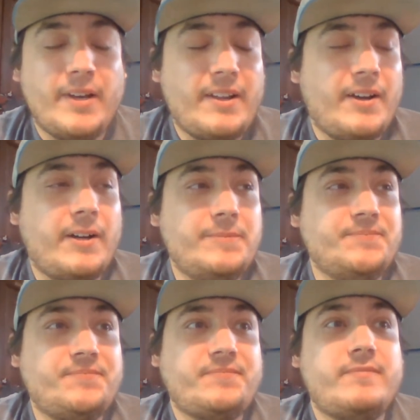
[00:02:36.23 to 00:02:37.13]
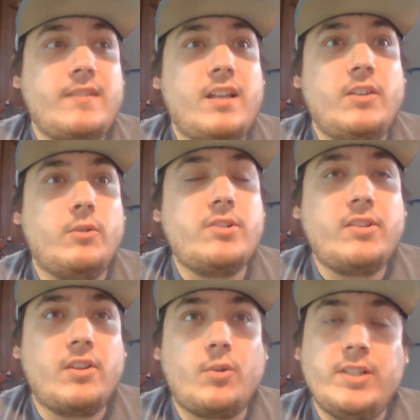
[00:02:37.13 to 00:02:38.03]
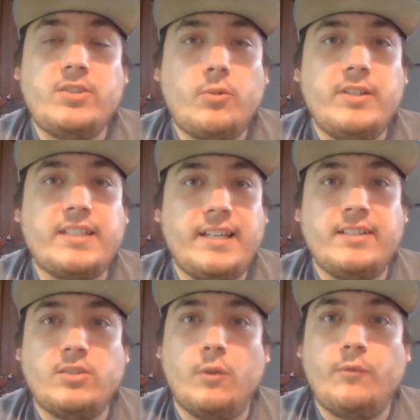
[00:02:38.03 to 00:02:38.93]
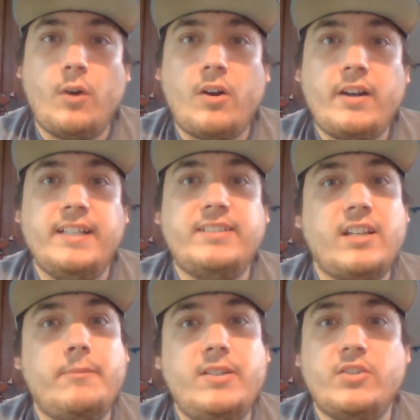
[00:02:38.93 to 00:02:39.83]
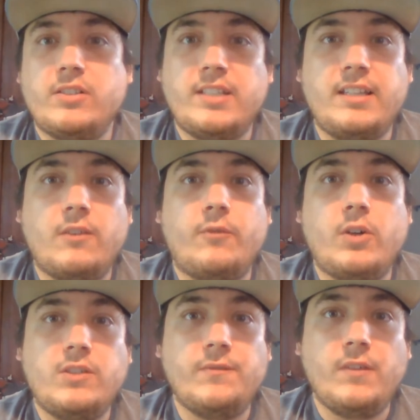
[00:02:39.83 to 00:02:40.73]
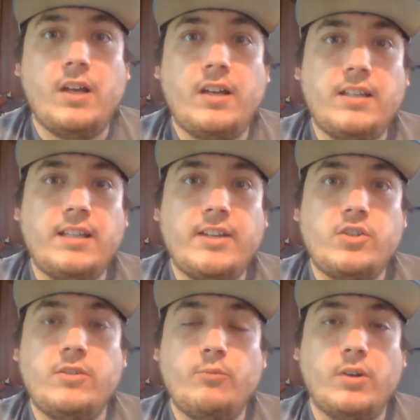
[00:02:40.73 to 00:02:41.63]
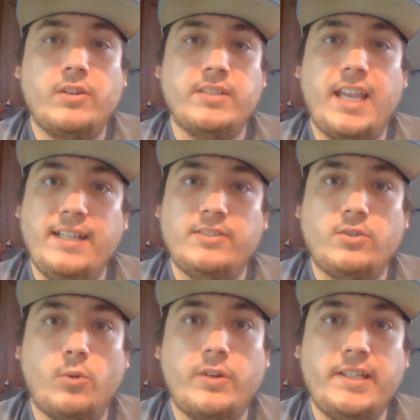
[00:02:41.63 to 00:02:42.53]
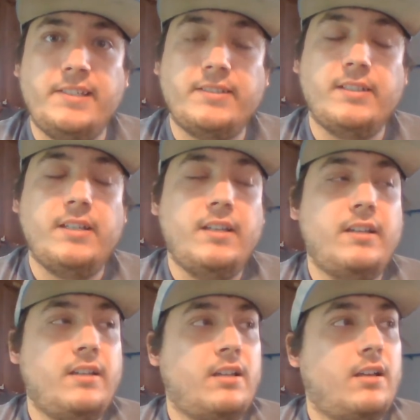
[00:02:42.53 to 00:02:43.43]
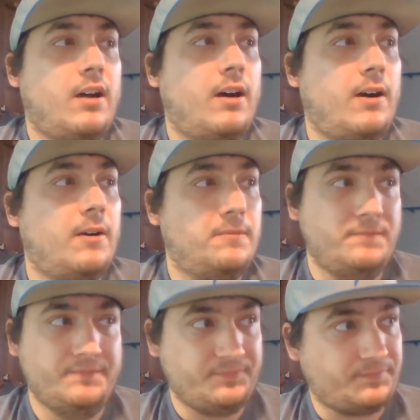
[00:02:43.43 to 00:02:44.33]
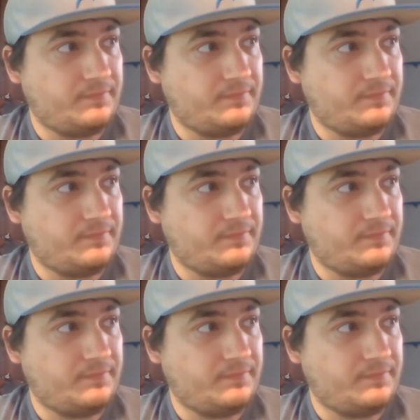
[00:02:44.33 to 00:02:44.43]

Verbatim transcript: but um, those are the three stories in it so far. It's gonna be just like the first uh, collection where there's eight stories. Um,